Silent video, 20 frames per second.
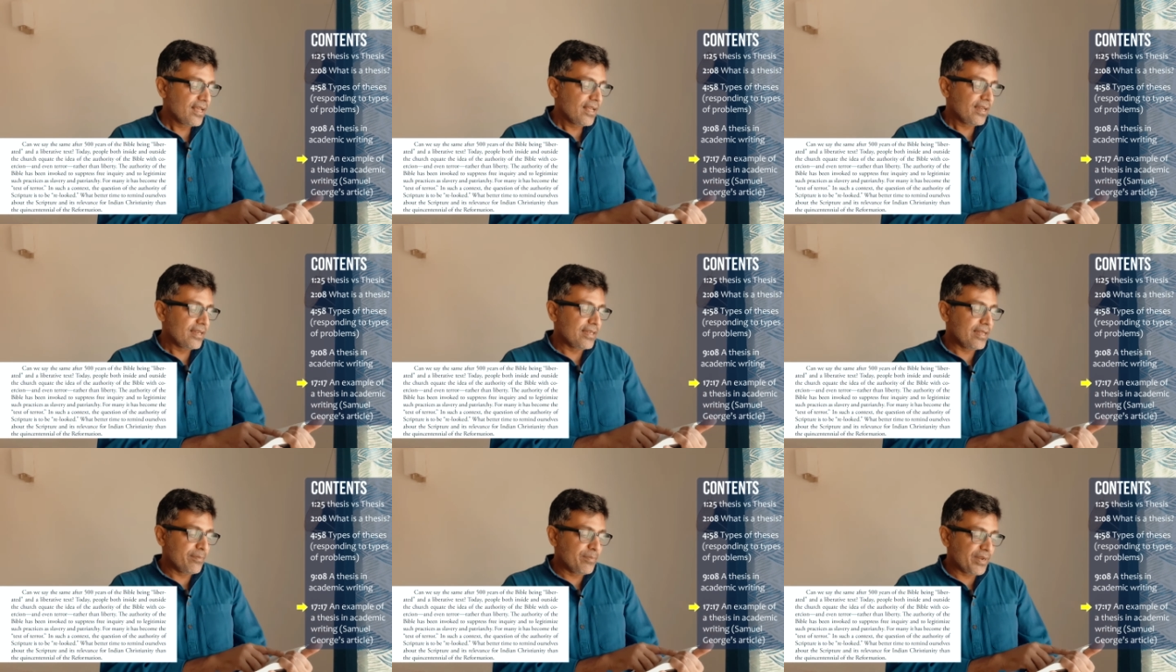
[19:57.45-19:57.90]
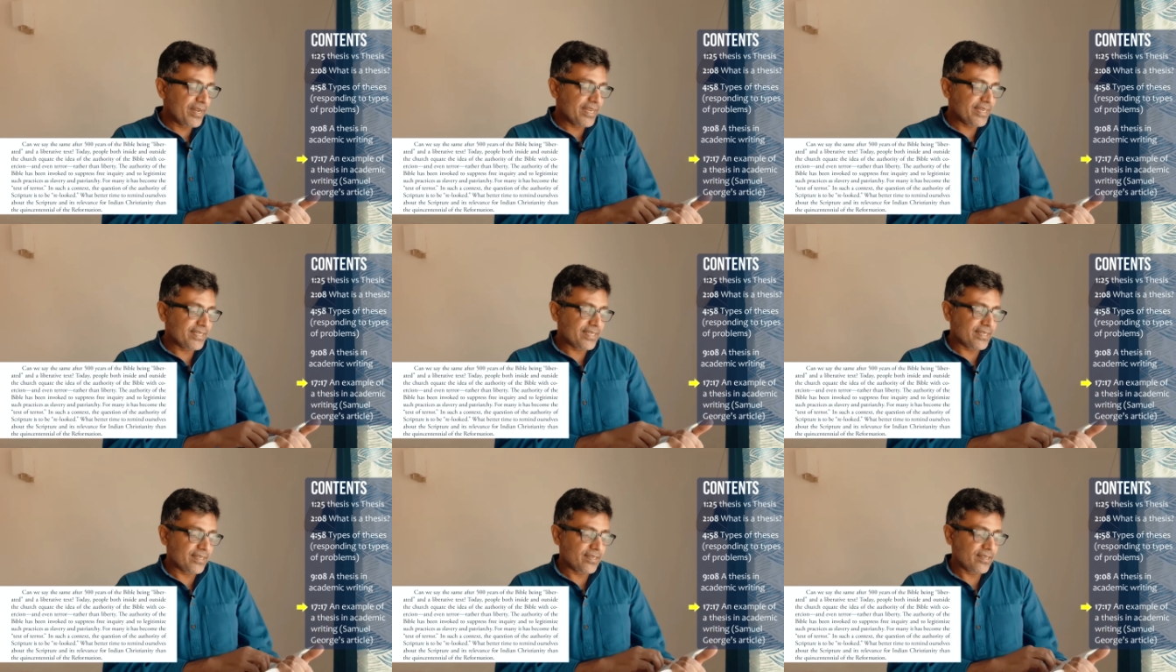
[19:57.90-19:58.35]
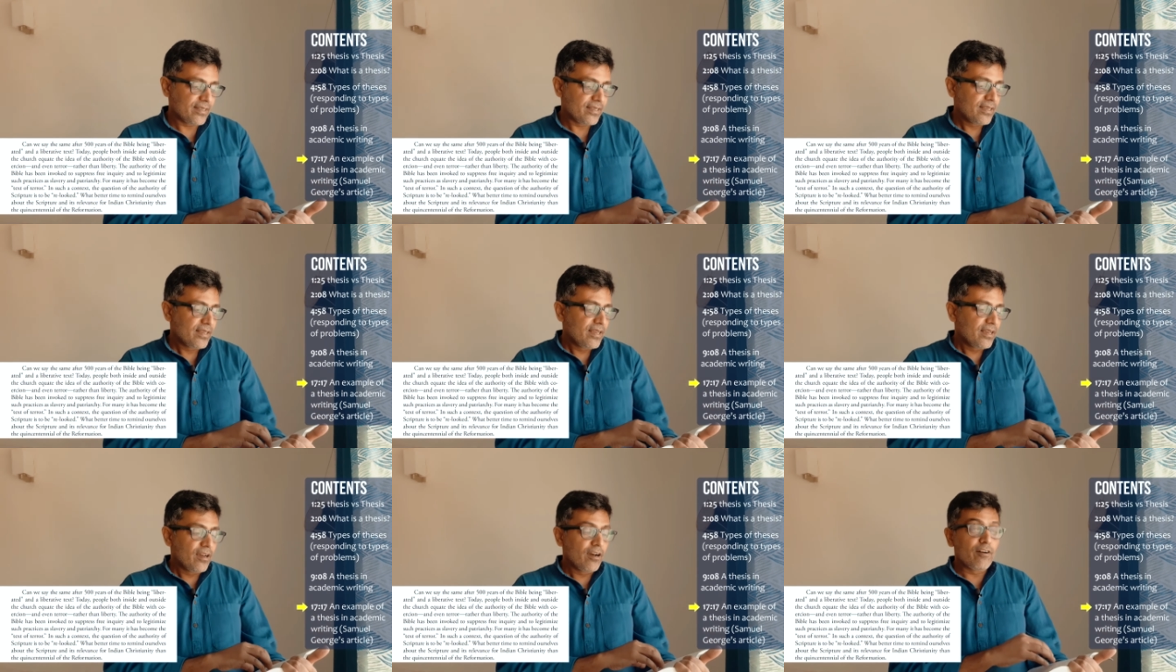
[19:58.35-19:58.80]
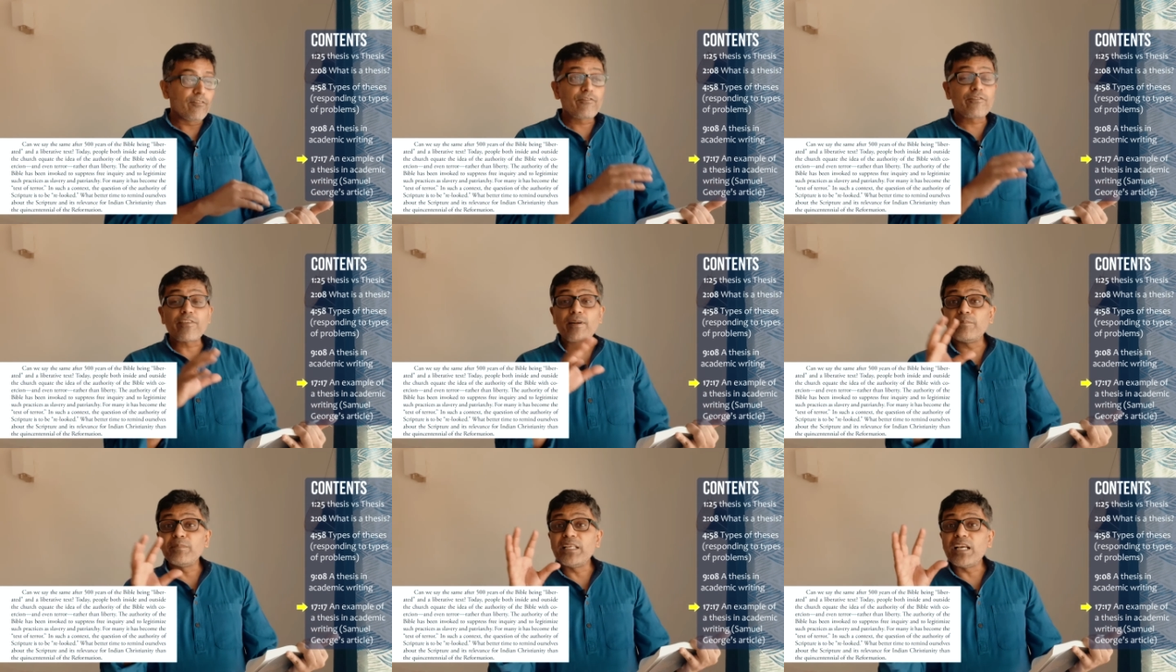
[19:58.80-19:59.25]
liberated
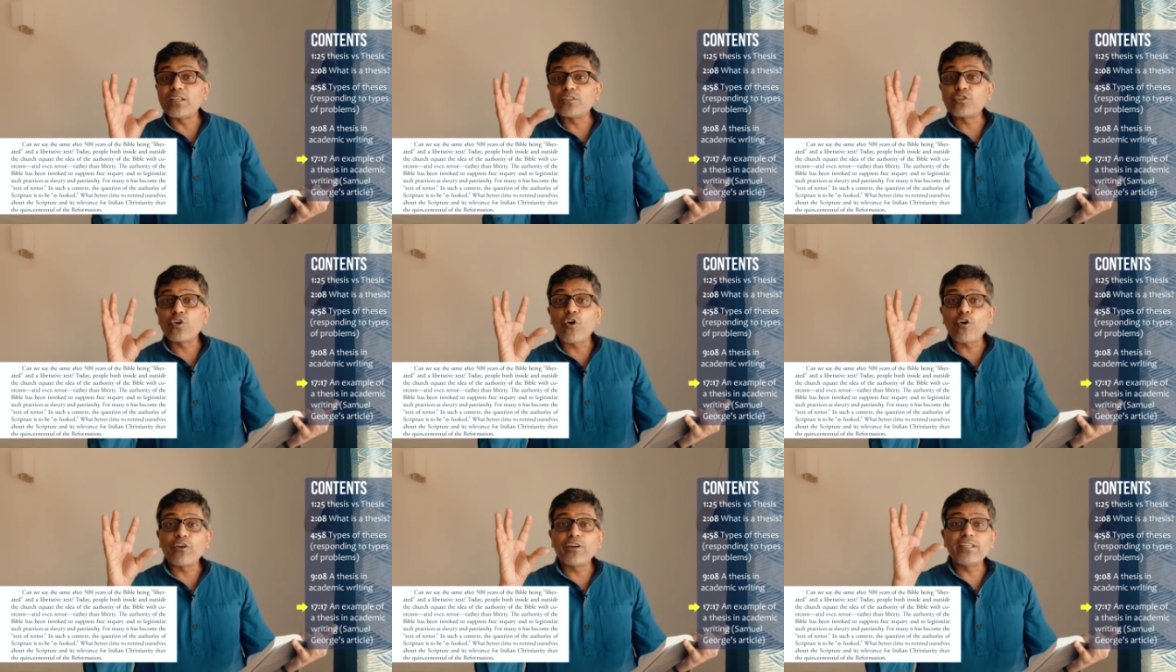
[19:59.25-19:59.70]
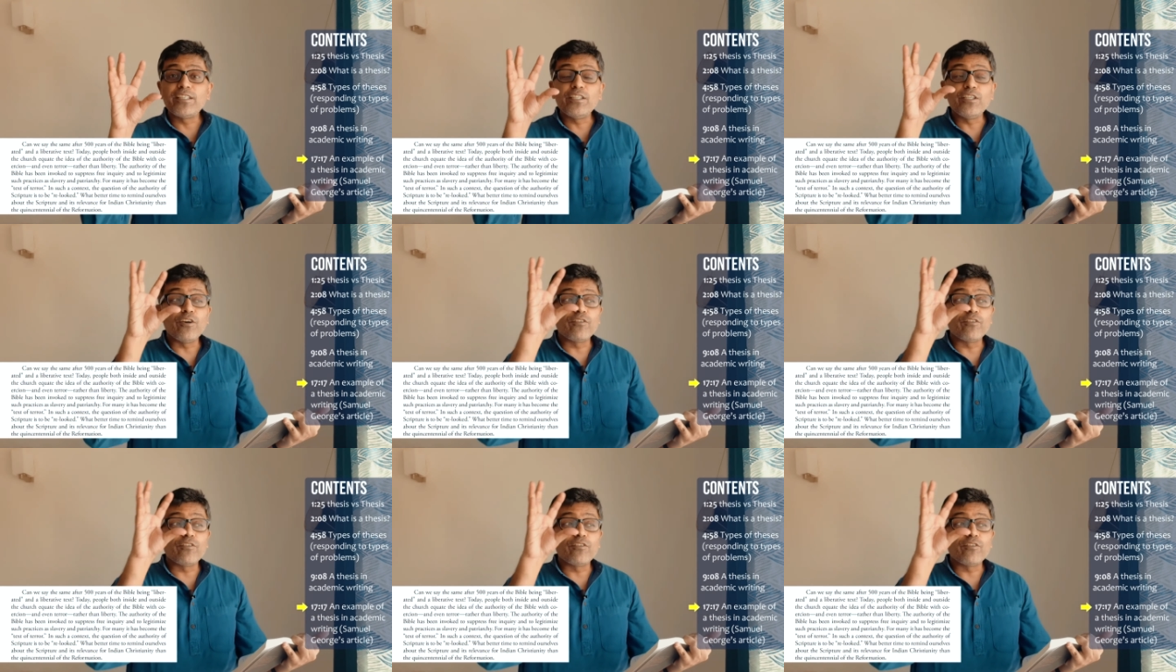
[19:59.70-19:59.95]
from the authority